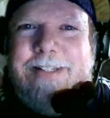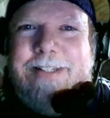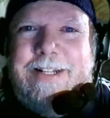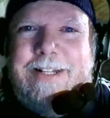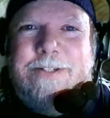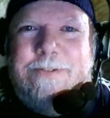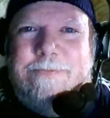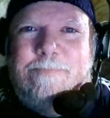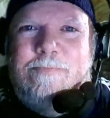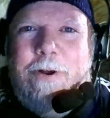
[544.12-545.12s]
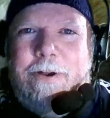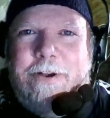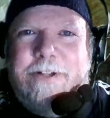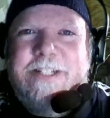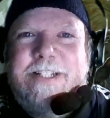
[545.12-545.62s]
and this
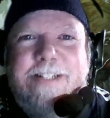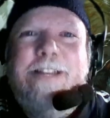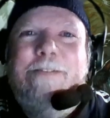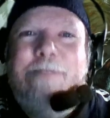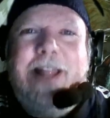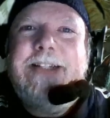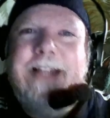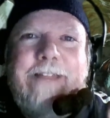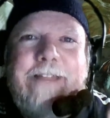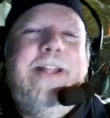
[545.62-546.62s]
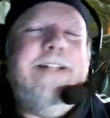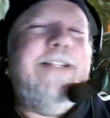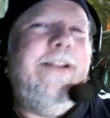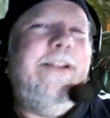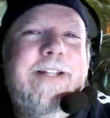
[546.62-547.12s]
water just is advancing,
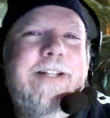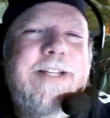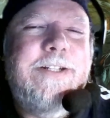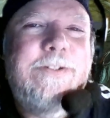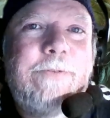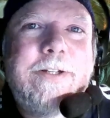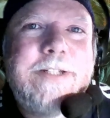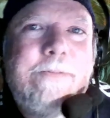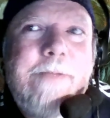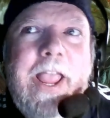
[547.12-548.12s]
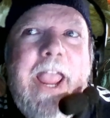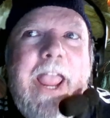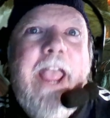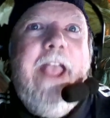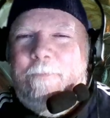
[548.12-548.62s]
advancing, advancing towards them.
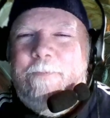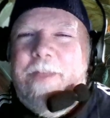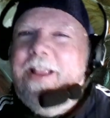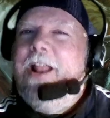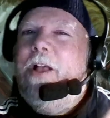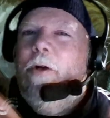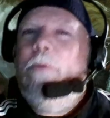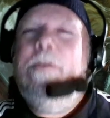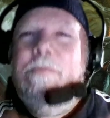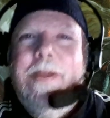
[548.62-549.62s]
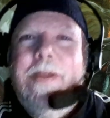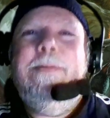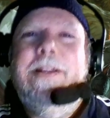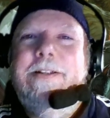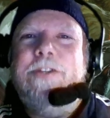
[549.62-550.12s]
That could help you
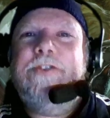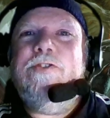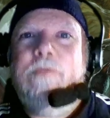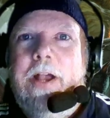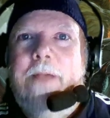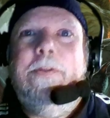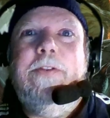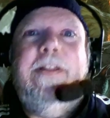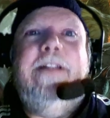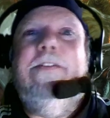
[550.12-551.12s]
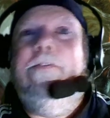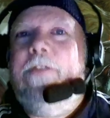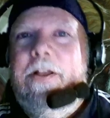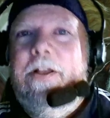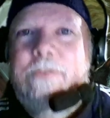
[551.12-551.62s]
maybe describe the sense of
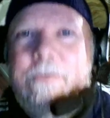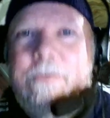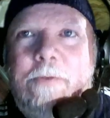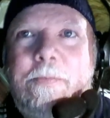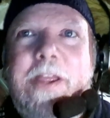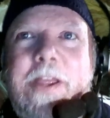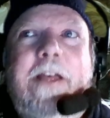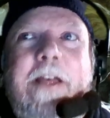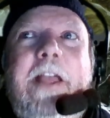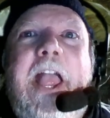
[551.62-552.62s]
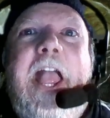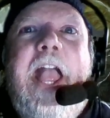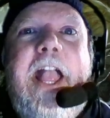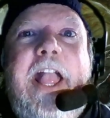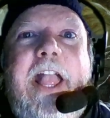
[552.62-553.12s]
claustrophobia
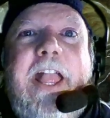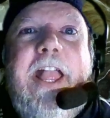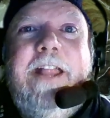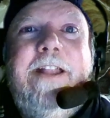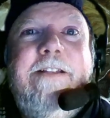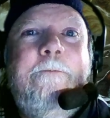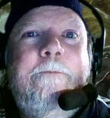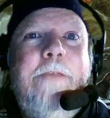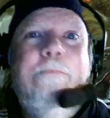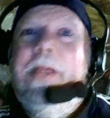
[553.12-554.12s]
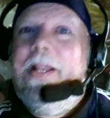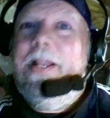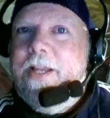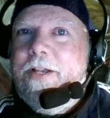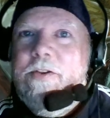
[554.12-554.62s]
and
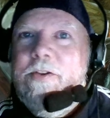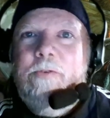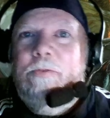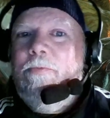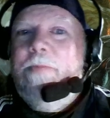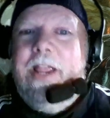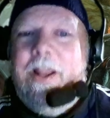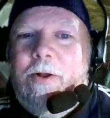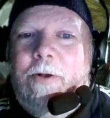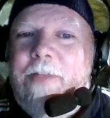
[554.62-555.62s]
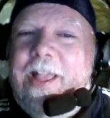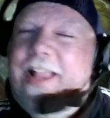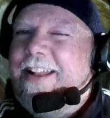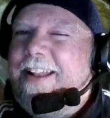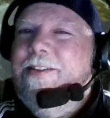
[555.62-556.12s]
impending doom and all that
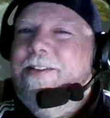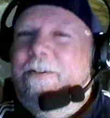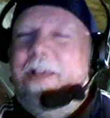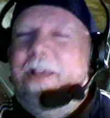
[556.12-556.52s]
kind of stuff